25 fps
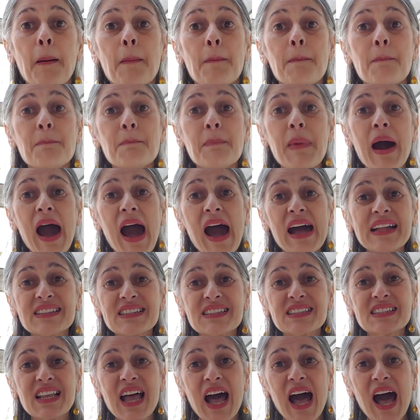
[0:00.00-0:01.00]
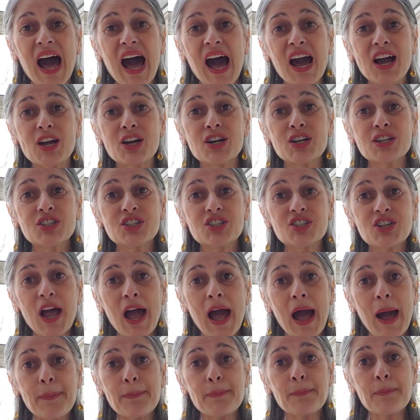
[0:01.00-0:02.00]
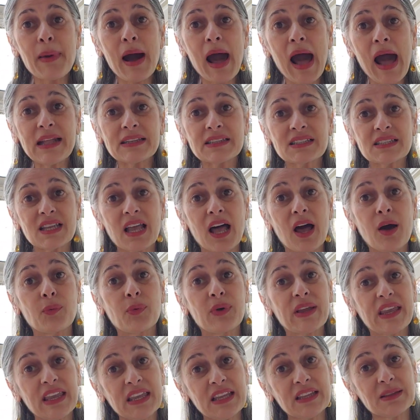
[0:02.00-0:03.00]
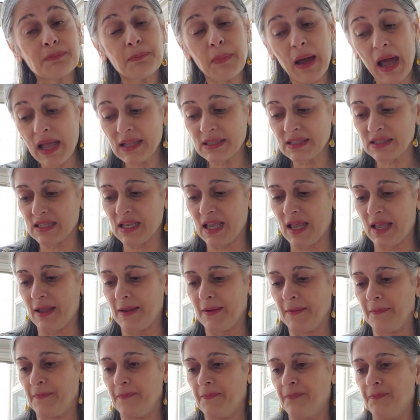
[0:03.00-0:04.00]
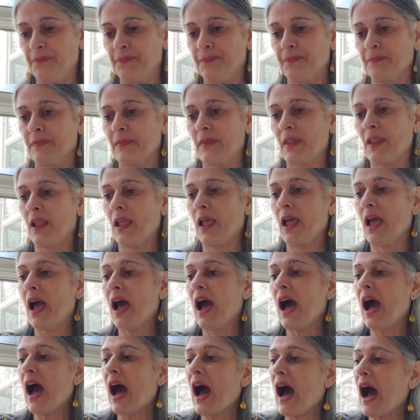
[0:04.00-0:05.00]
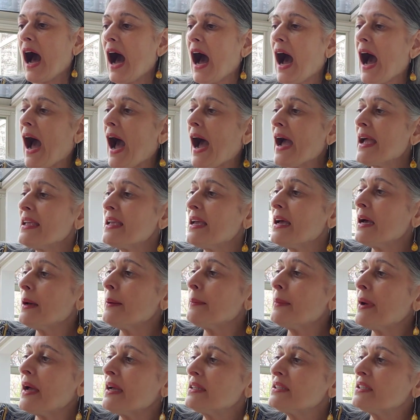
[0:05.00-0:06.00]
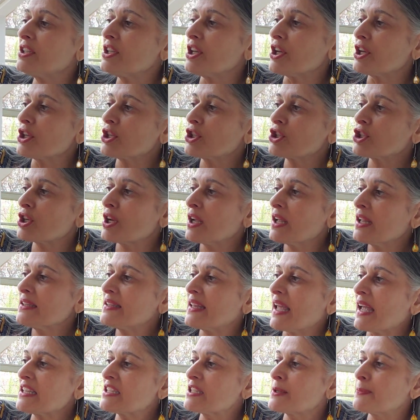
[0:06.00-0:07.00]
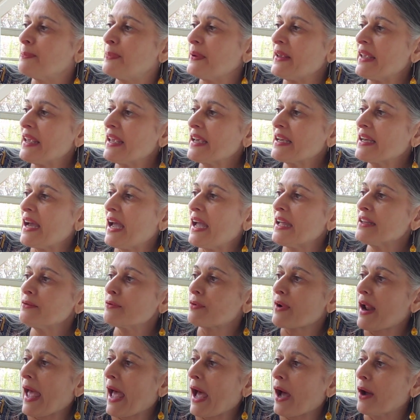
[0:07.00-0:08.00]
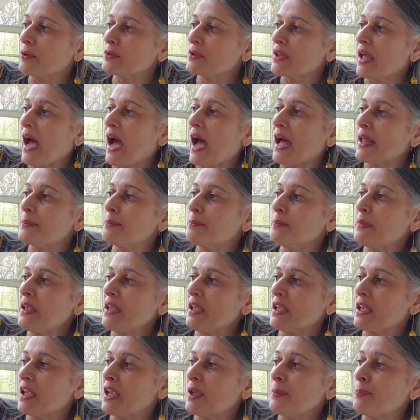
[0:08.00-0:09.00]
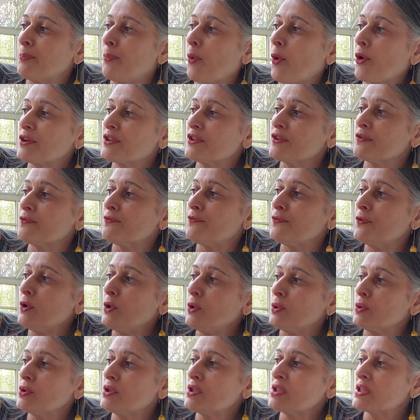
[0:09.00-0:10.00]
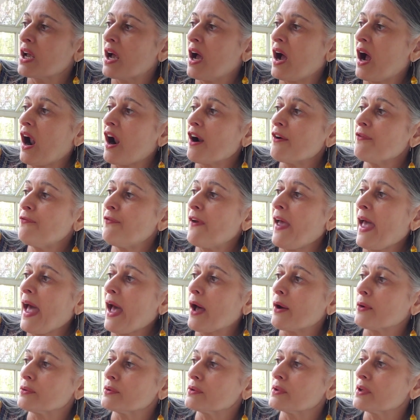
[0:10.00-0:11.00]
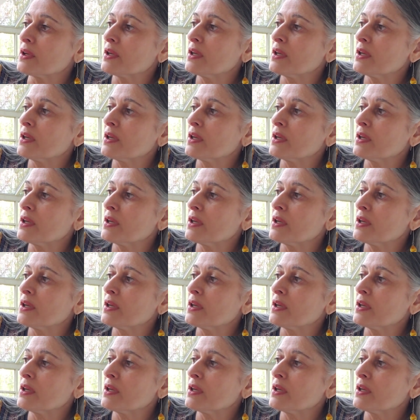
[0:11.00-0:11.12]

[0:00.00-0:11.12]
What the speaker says: Matzah, good job, matzah, we eat matzah. I am a dish that's big and round. On me important foods are found.